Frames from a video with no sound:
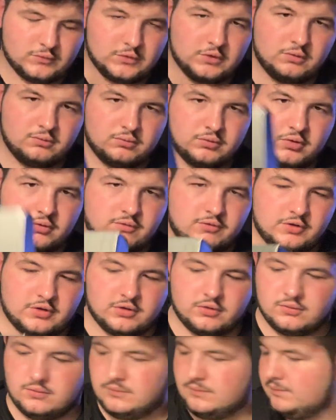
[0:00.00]
oh, don't
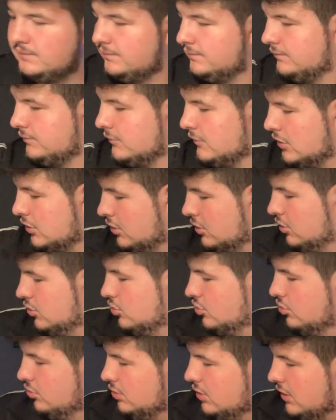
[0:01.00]
fall,
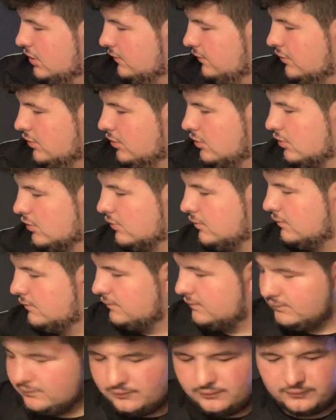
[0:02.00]
do not fall, do
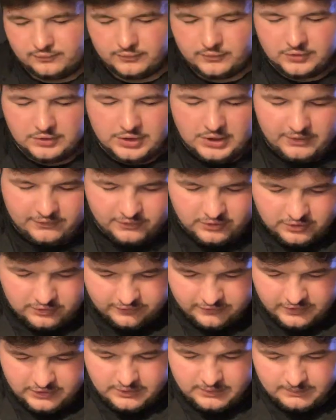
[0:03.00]
not fall
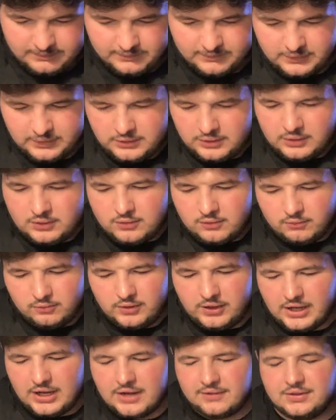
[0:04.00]
fam,
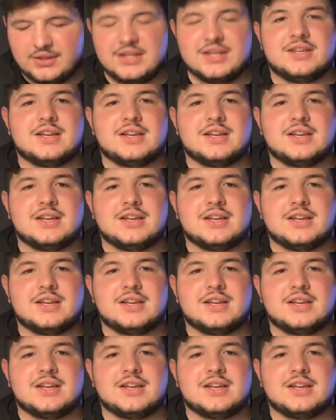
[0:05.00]
we have the